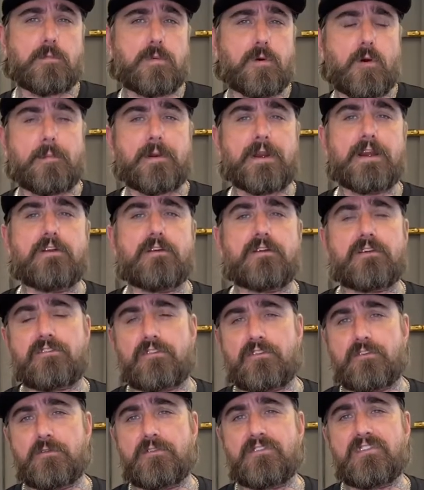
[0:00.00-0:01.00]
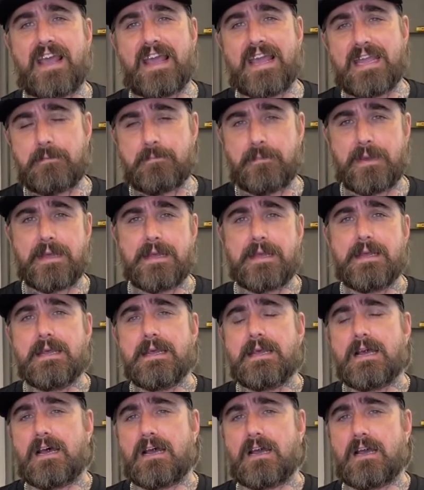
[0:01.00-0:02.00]
probably look to tape
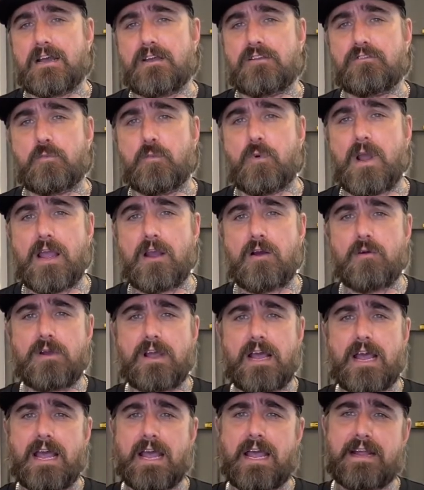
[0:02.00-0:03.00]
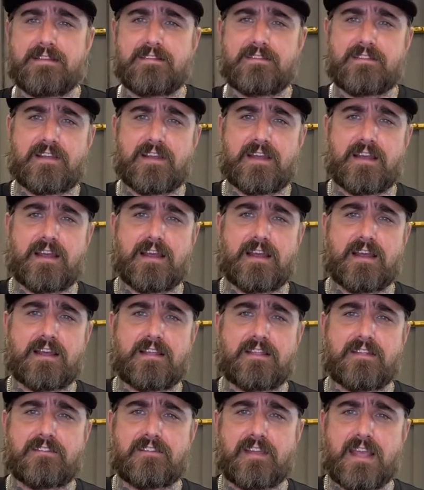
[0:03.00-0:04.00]
as well. And
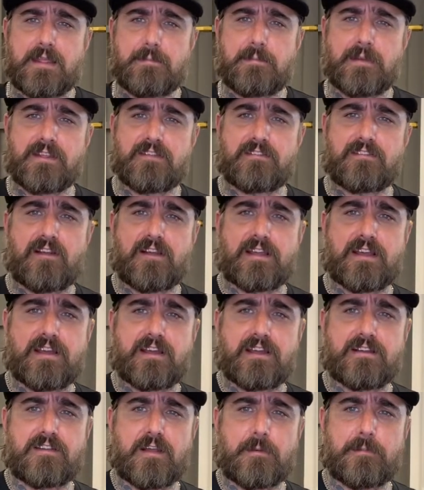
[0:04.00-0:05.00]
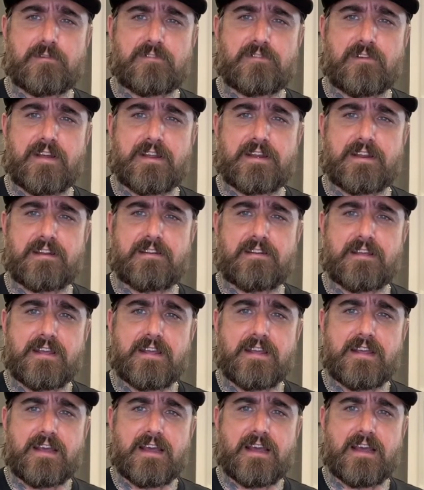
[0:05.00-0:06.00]
the tape is like a double-sided
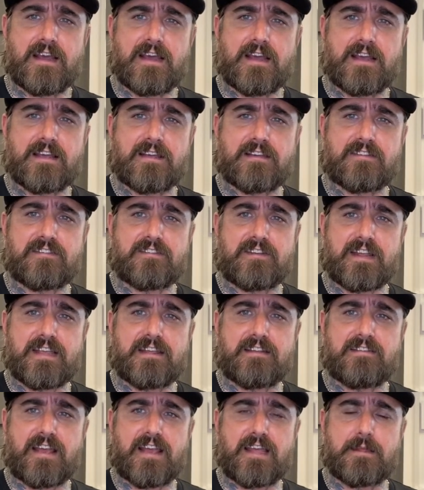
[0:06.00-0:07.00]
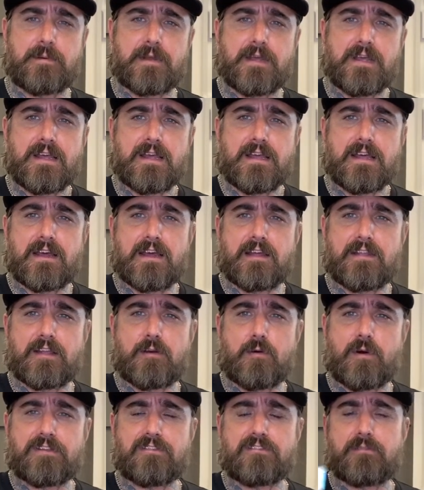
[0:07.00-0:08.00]
sticky tape. They're
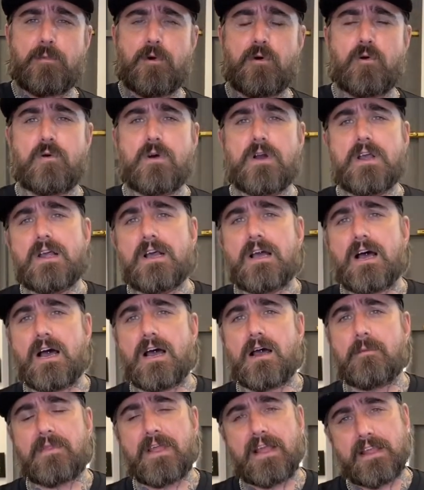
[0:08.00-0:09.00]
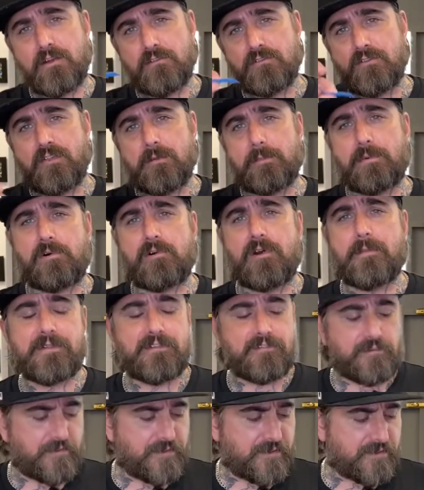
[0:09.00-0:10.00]
quite small. That goes on the
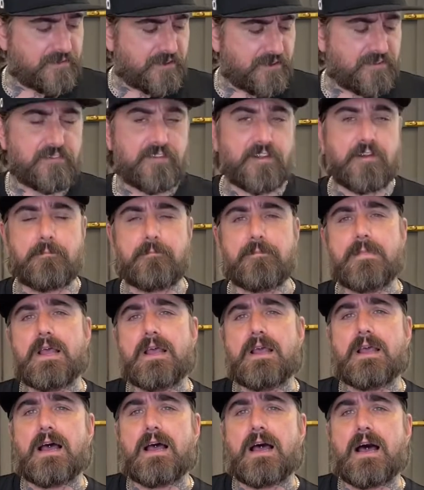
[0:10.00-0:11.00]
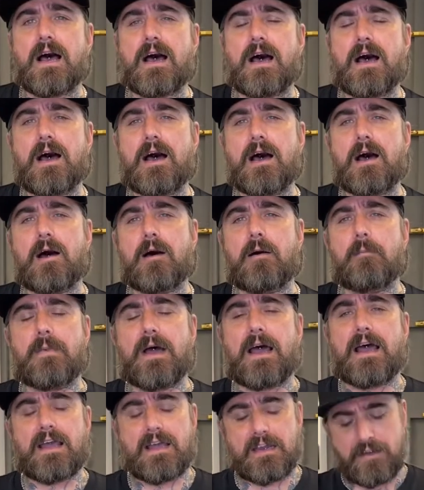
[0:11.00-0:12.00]
perimeter of the system,
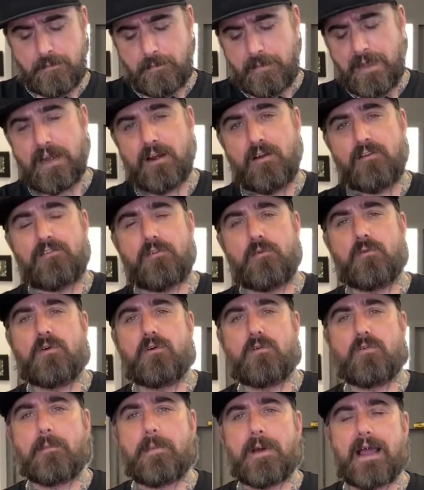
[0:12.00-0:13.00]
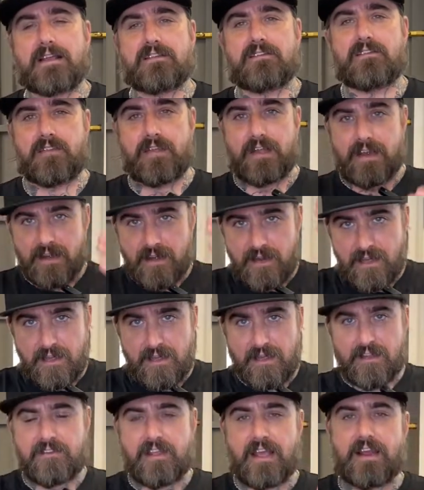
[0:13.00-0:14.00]
and you peel off all the backs and then
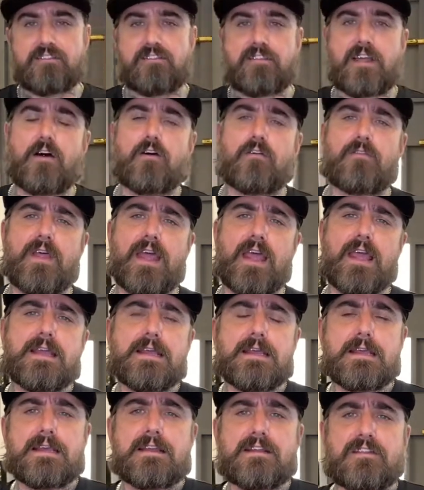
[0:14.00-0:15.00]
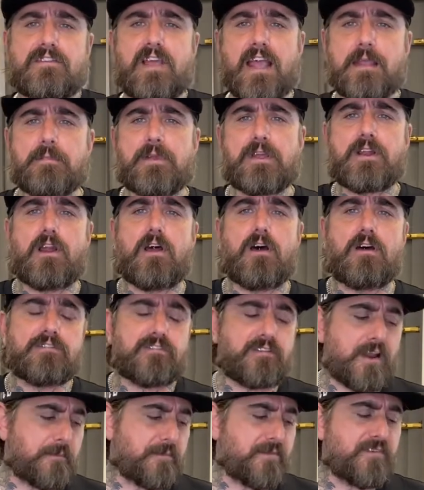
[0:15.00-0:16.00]
attach that on there. And tape can
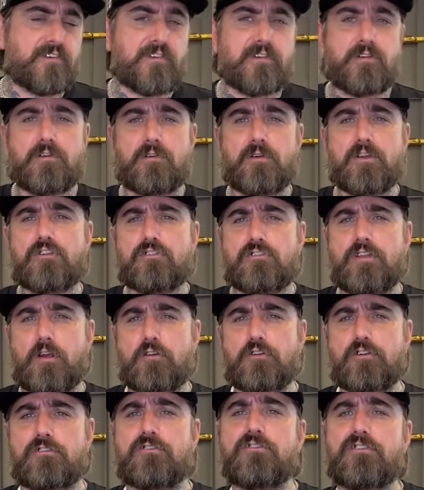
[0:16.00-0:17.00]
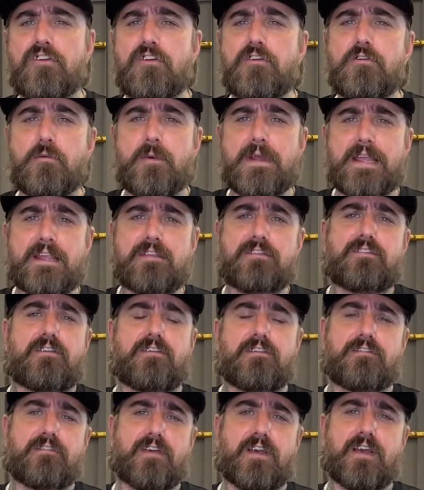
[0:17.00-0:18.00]
last up to a good 2 weeks
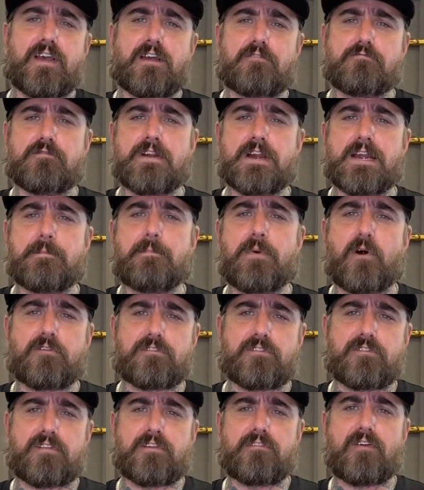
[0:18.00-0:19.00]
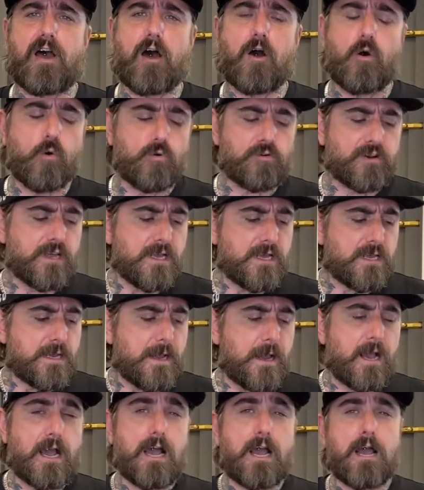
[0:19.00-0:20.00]
of really positive hold.
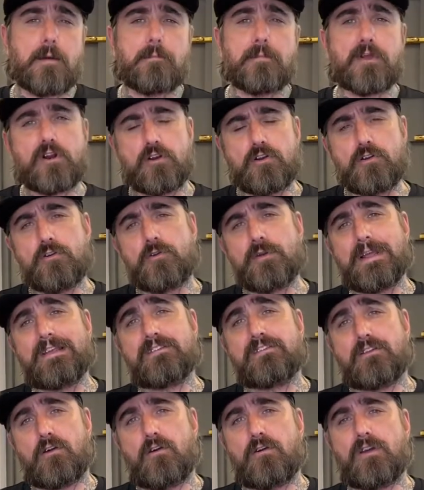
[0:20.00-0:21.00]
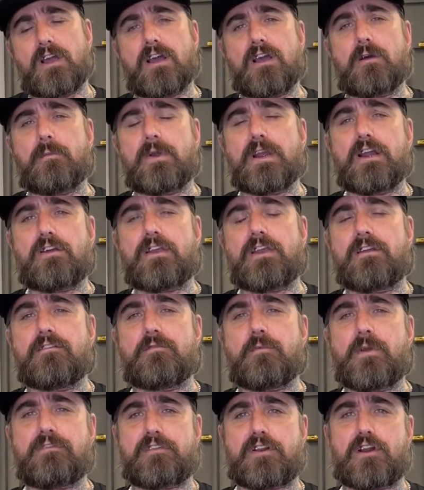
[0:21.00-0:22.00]
Glue is longer, and we're
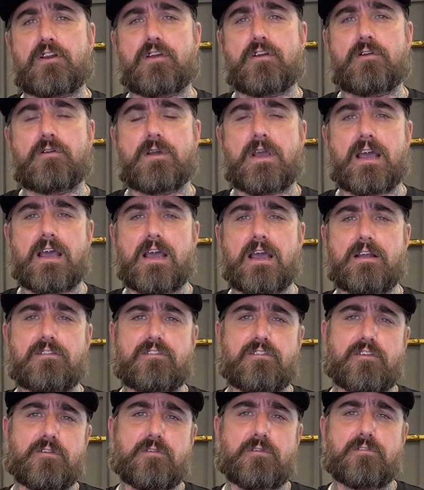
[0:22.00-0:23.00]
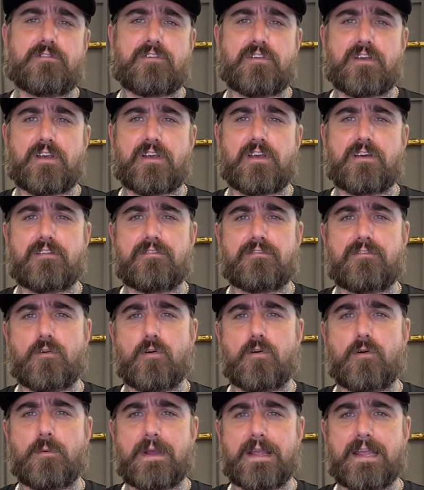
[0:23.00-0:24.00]
looking with glue 2 to
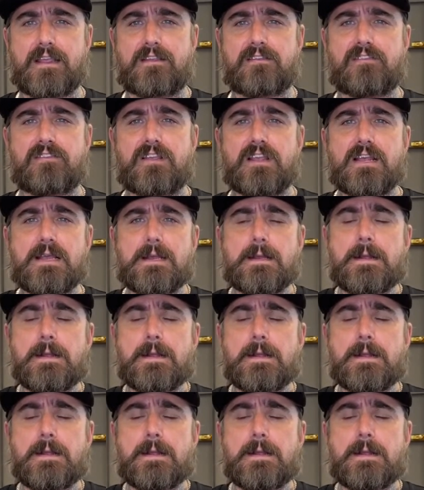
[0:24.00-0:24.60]
4 weeks.